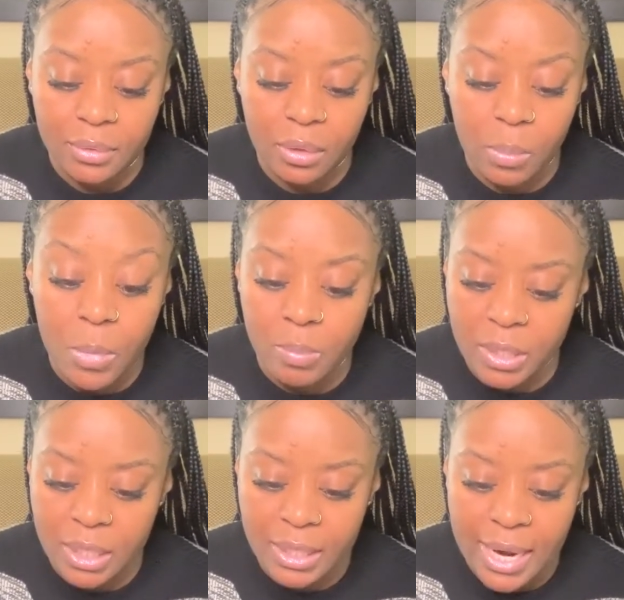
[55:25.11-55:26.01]
And
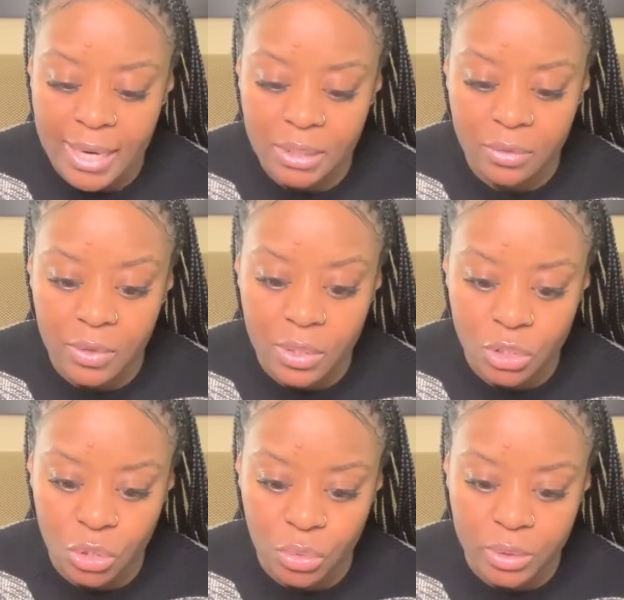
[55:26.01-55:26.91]
being active and
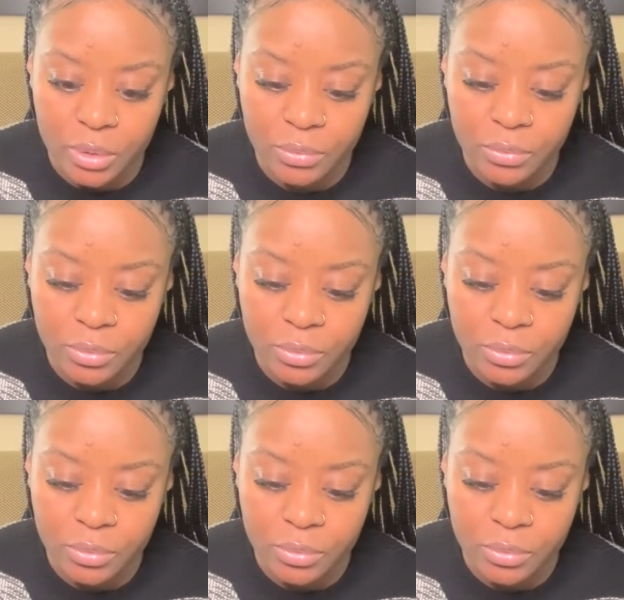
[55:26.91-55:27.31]
assertive,